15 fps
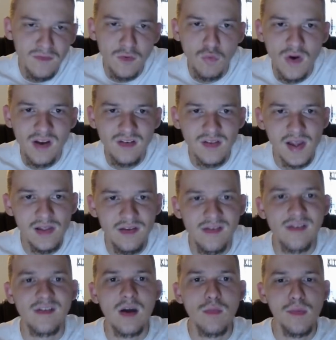the rust lately since
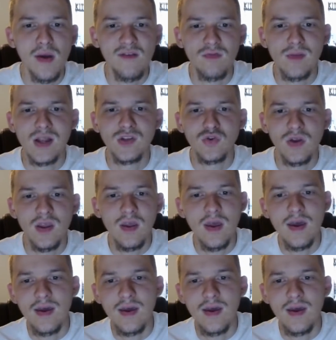coming back from injury.